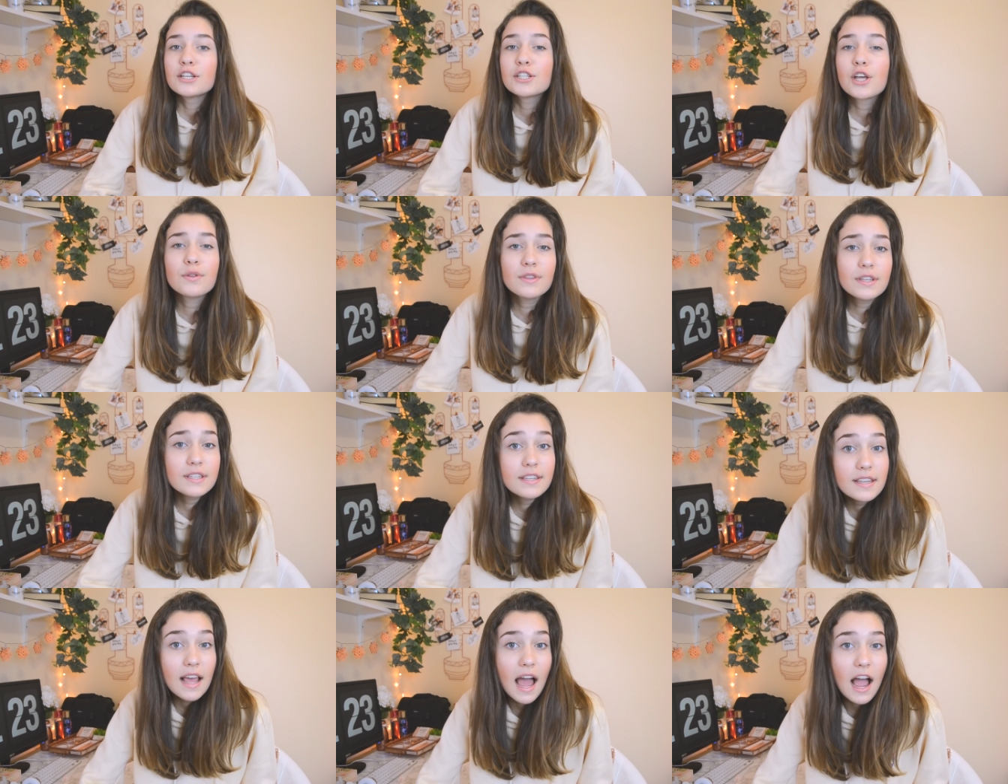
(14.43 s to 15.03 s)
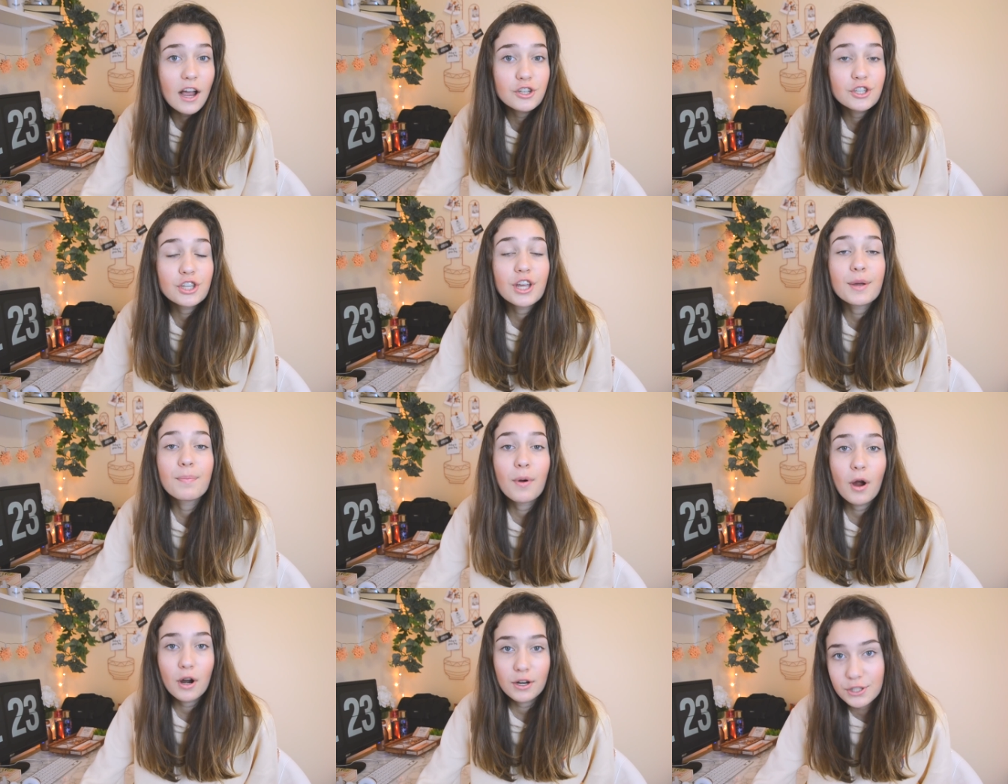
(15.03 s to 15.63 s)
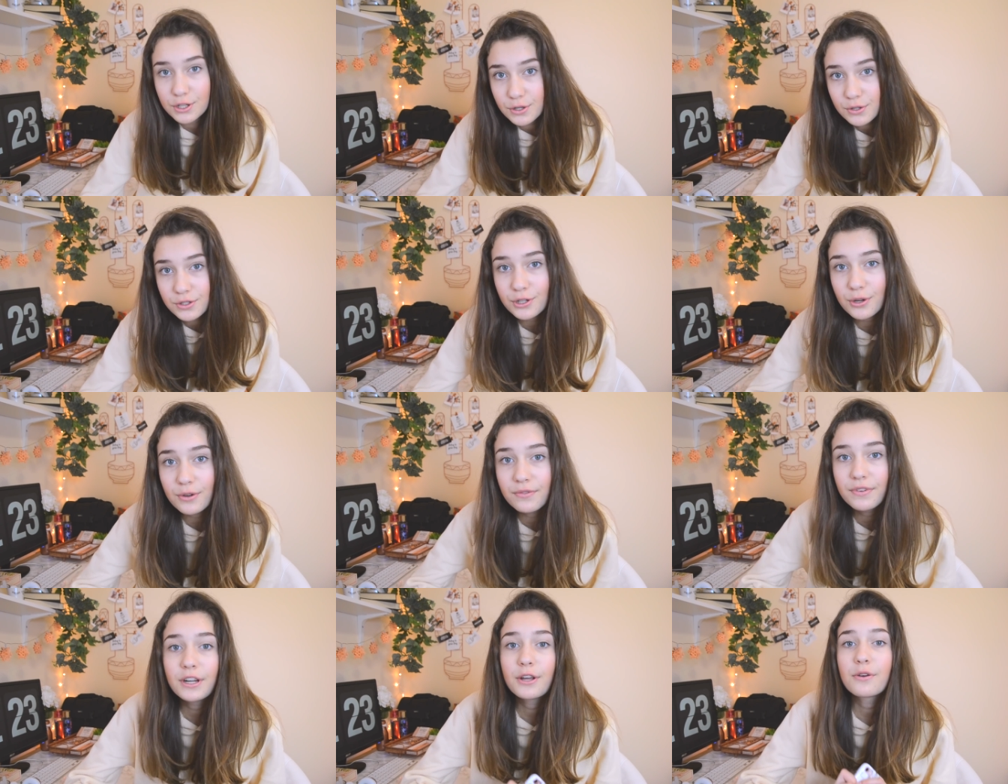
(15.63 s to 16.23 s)
So this is actually a part 2
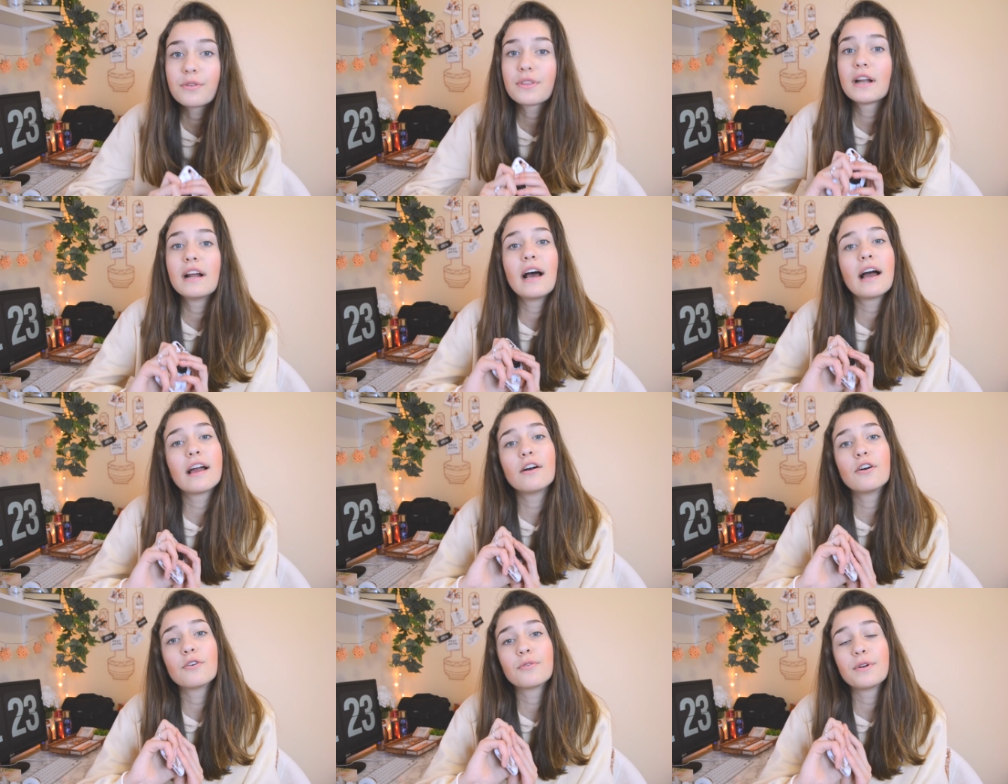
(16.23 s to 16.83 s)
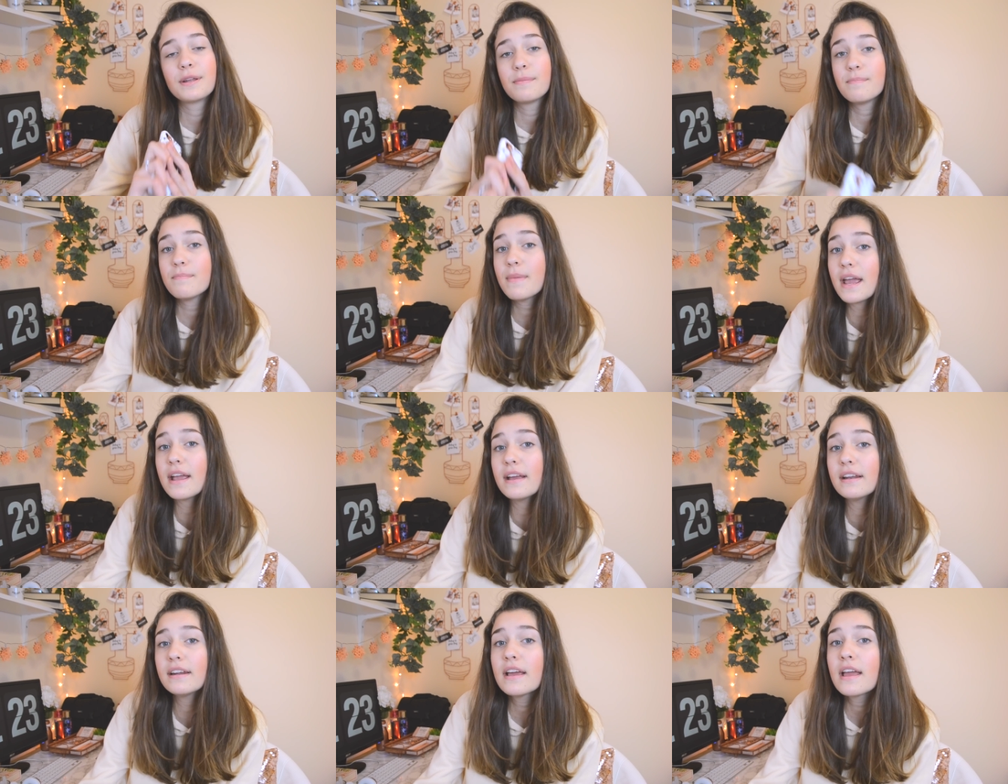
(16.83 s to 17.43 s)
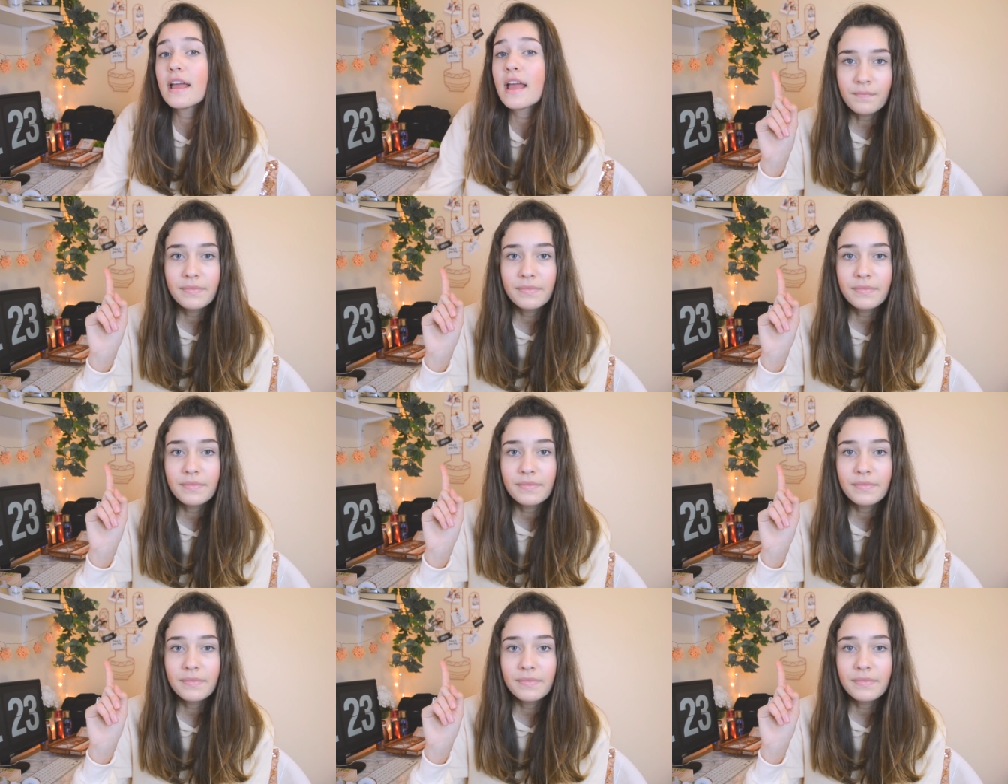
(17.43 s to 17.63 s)
to a video that I already made.